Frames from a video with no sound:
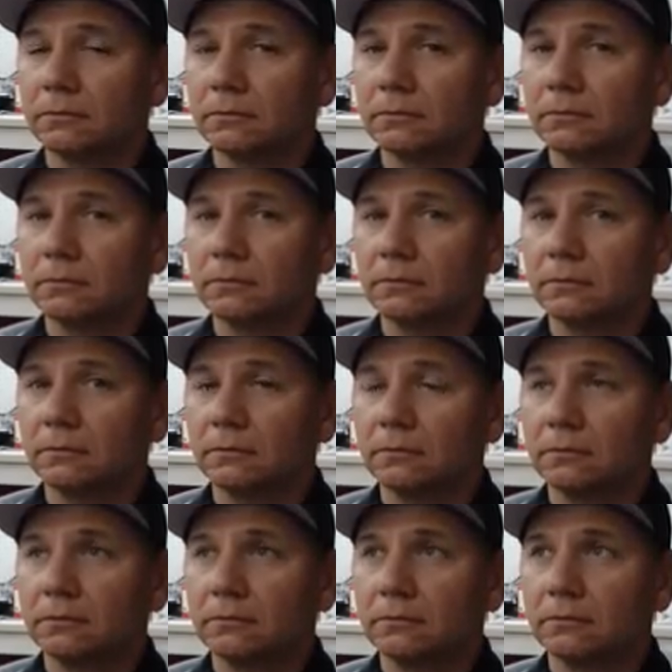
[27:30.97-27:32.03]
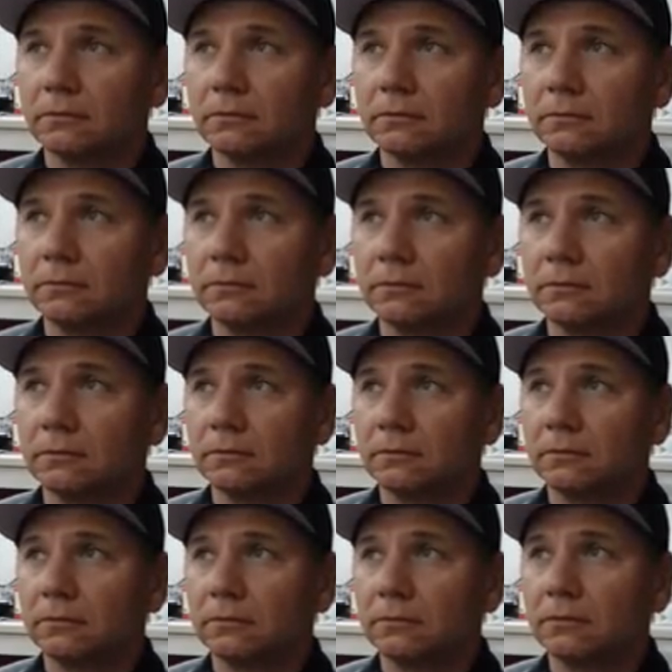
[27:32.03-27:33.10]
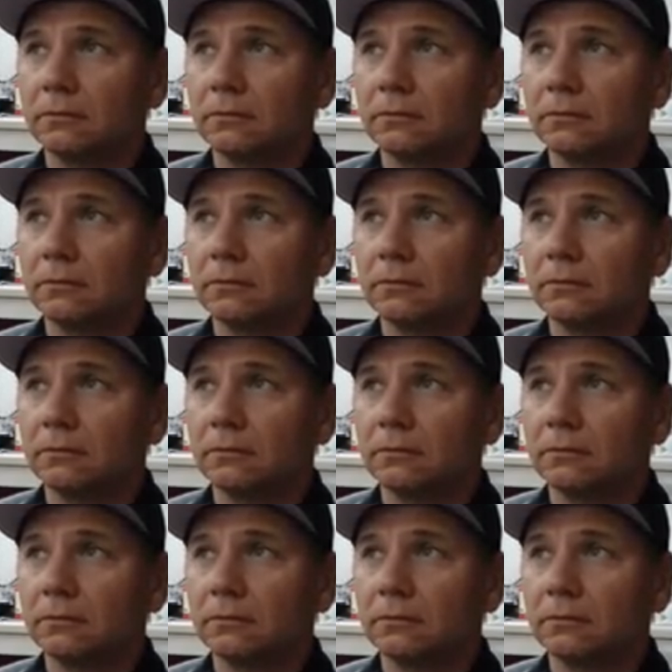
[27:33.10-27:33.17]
The person shown says nothing.